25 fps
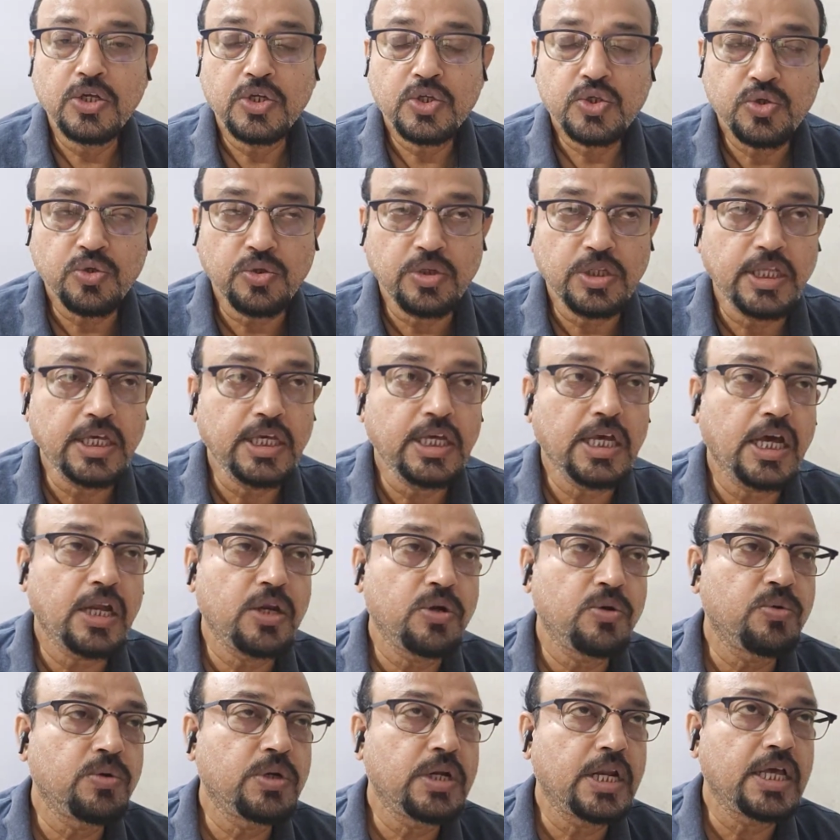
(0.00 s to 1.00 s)
So they are
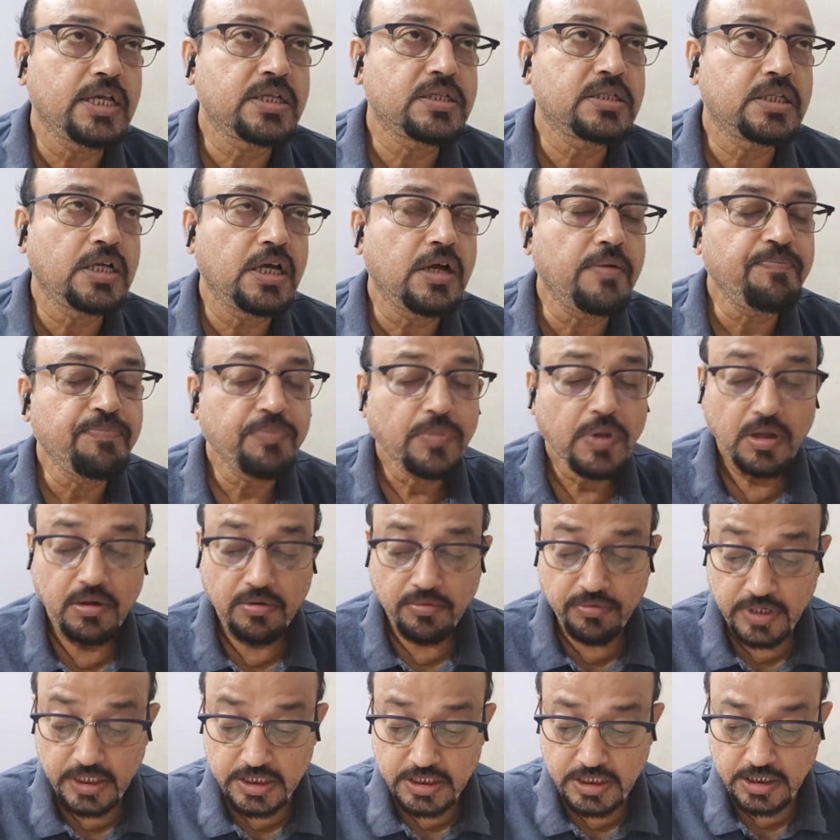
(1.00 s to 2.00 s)
known as the
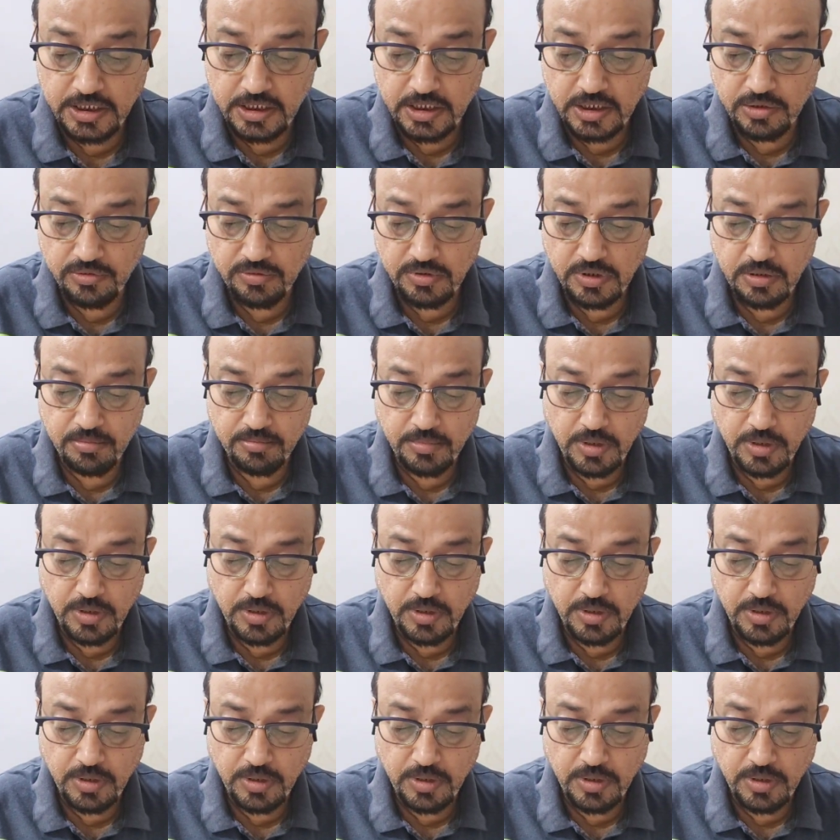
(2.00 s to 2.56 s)
residual